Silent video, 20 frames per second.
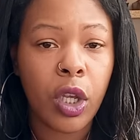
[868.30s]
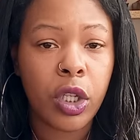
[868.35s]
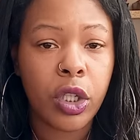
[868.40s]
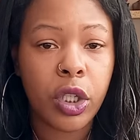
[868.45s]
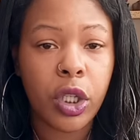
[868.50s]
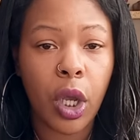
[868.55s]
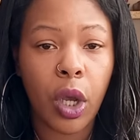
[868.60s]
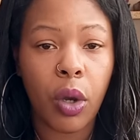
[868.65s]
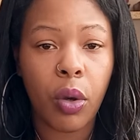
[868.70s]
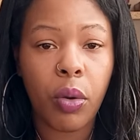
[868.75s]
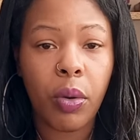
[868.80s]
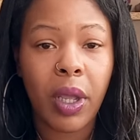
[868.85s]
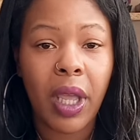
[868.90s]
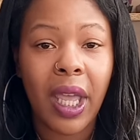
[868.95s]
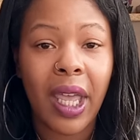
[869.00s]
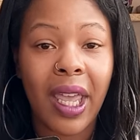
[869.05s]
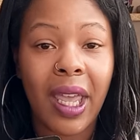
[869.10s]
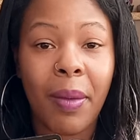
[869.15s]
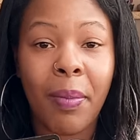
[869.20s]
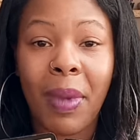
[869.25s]
So,
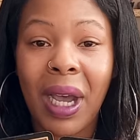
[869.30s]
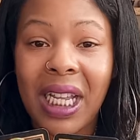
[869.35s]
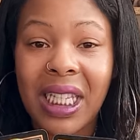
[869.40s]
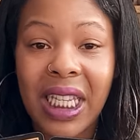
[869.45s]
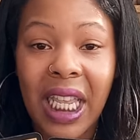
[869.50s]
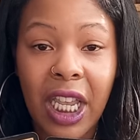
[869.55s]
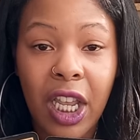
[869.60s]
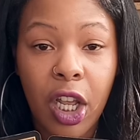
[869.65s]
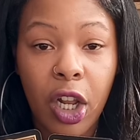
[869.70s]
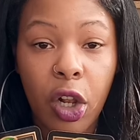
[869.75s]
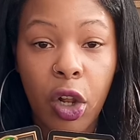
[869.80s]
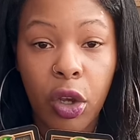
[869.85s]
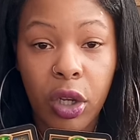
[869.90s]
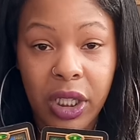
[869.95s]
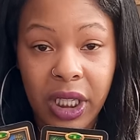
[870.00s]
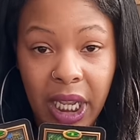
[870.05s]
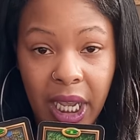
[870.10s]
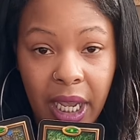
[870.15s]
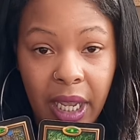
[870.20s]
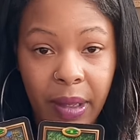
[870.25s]
it might take a long
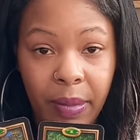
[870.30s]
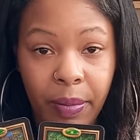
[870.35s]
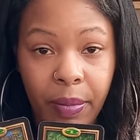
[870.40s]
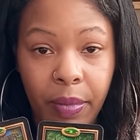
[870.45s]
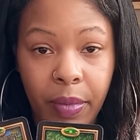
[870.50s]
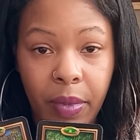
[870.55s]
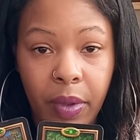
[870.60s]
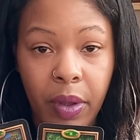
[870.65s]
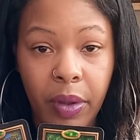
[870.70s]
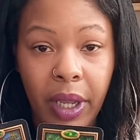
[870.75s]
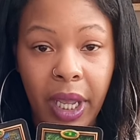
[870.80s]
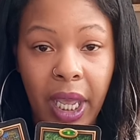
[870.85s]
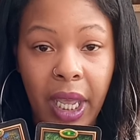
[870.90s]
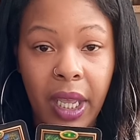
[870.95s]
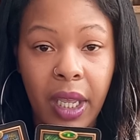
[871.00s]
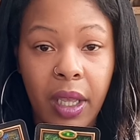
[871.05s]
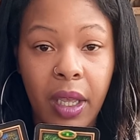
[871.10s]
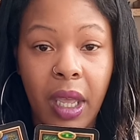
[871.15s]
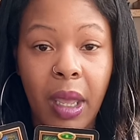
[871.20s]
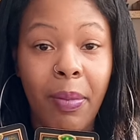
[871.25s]
time.
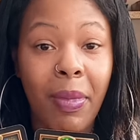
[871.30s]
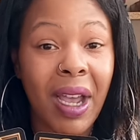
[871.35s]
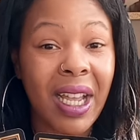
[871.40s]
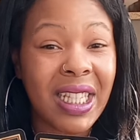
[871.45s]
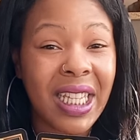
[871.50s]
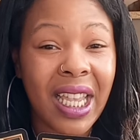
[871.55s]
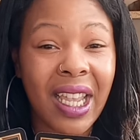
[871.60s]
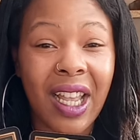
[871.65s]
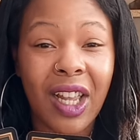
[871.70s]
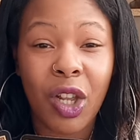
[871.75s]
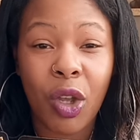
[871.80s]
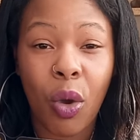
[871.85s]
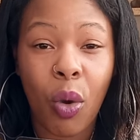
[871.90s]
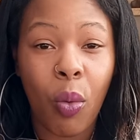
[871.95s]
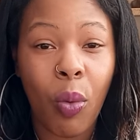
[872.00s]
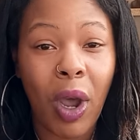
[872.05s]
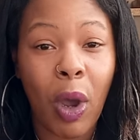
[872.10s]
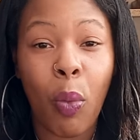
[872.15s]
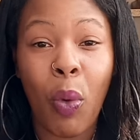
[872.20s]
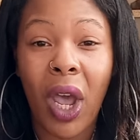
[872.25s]
Okay, it might take a little
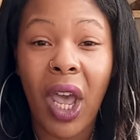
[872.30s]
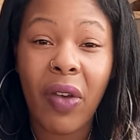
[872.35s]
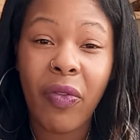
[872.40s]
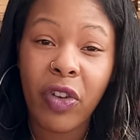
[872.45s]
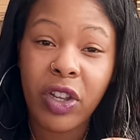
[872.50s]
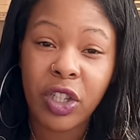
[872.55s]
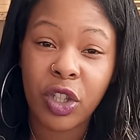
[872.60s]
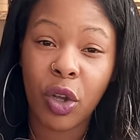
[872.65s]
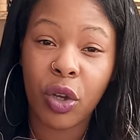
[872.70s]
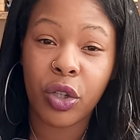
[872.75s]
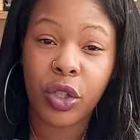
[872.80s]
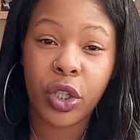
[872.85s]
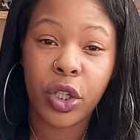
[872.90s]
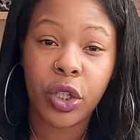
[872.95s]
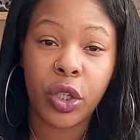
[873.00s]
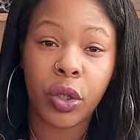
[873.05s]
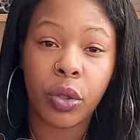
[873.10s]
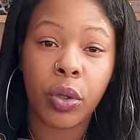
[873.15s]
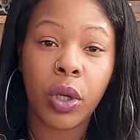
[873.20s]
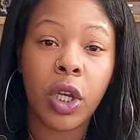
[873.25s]
while, whatever is long to
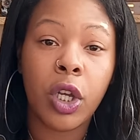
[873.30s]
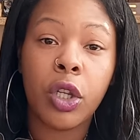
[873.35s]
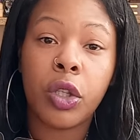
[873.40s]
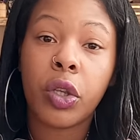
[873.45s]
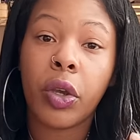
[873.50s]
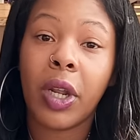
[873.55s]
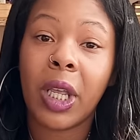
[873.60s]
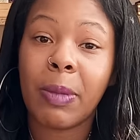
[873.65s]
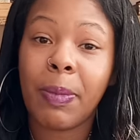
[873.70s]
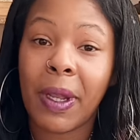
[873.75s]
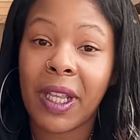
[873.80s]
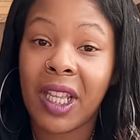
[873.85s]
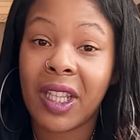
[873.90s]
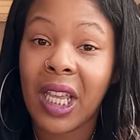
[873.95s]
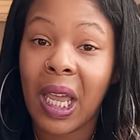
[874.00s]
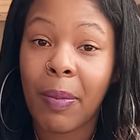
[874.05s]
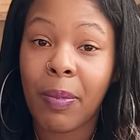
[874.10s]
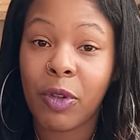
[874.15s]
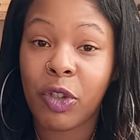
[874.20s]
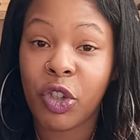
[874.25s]
you. Don't expect it to
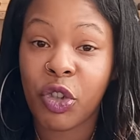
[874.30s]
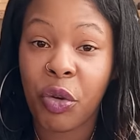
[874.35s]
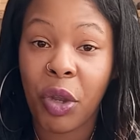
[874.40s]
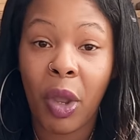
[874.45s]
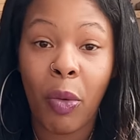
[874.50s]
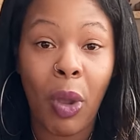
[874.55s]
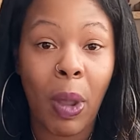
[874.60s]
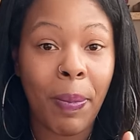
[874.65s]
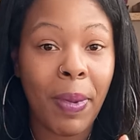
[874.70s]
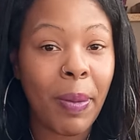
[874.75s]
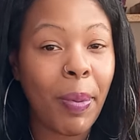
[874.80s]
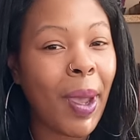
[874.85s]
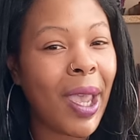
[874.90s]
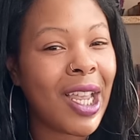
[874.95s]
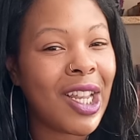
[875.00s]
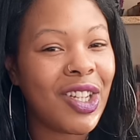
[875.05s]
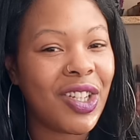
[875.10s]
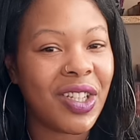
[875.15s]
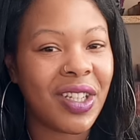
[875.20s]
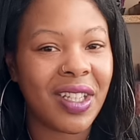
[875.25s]
happen straight away. Be
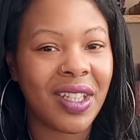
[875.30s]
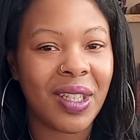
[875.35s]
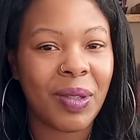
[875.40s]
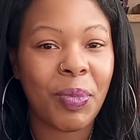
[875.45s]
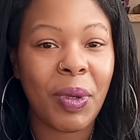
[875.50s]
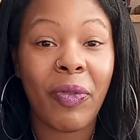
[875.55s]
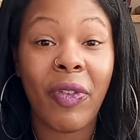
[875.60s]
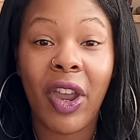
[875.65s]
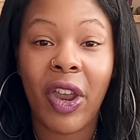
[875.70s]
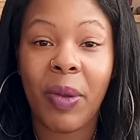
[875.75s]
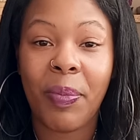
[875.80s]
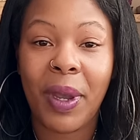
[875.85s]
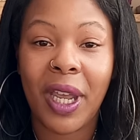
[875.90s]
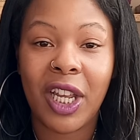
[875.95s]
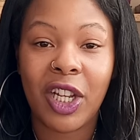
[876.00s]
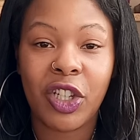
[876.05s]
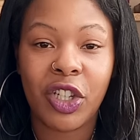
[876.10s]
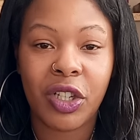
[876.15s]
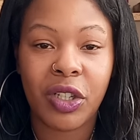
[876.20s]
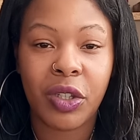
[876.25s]
patient, be very
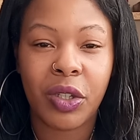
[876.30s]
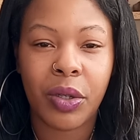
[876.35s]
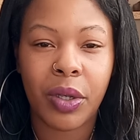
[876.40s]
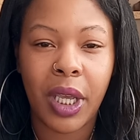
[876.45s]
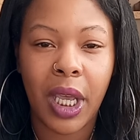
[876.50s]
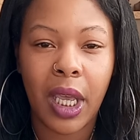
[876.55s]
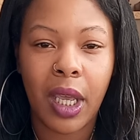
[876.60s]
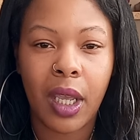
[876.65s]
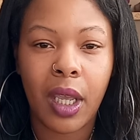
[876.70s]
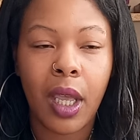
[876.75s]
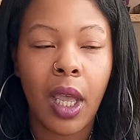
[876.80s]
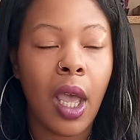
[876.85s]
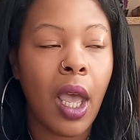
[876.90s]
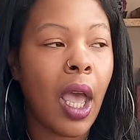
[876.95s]
patient, okay?